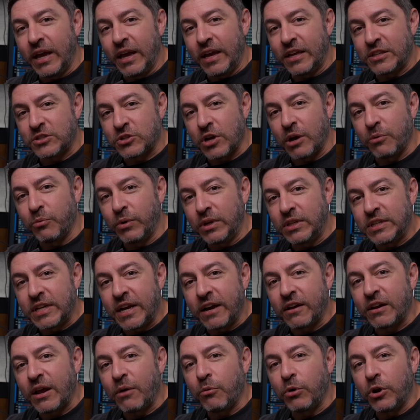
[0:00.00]
And so I went
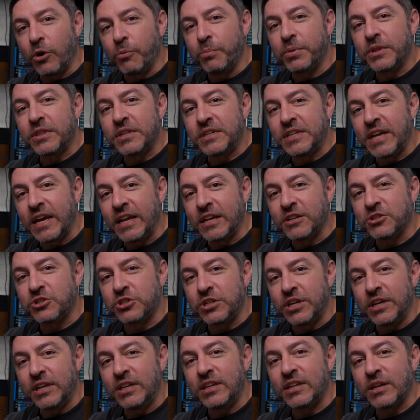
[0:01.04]
down, I would open the data
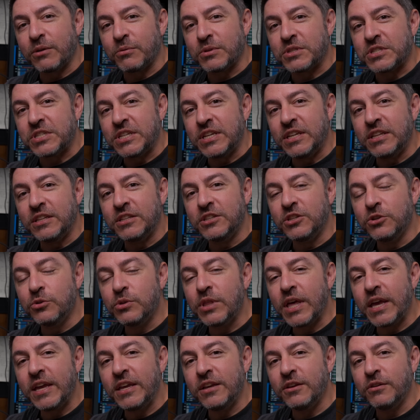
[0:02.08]
sheet, and I would see do
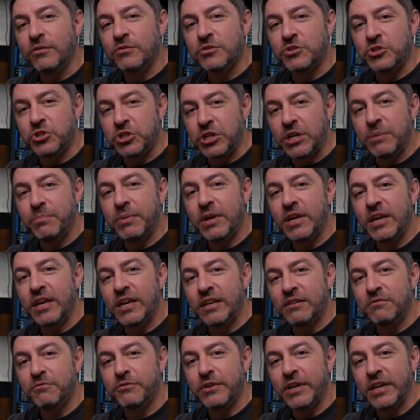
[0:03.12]
they use GP
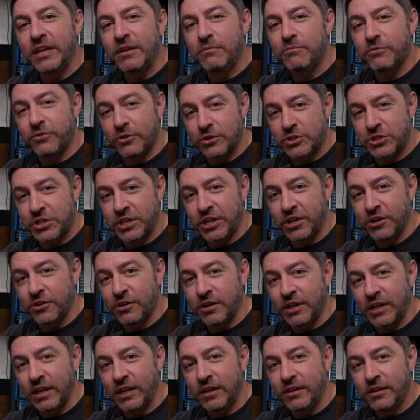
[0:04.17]
and VM for
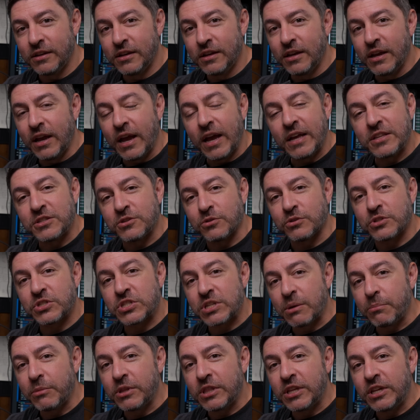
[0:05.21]
security? And so
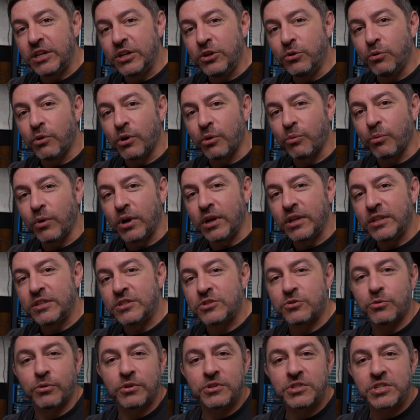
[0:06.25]
some of the newer
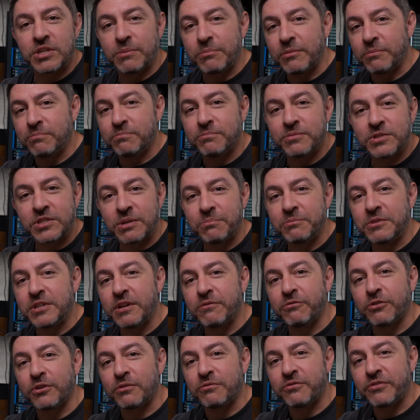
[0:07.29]
ones or some, some
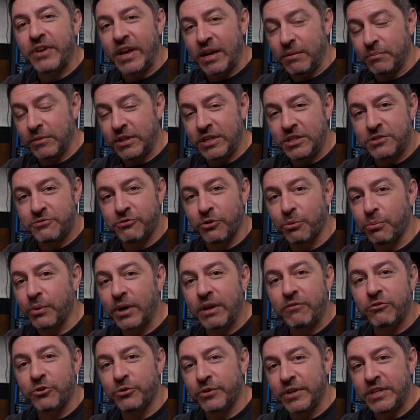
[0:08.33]
different families, for
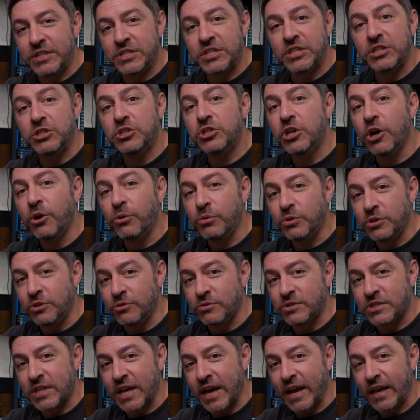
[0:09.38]
whatever reason, don't
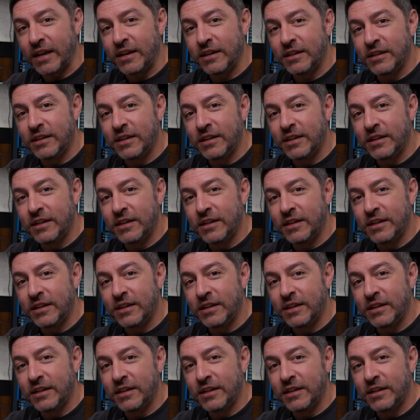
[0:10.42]
use that.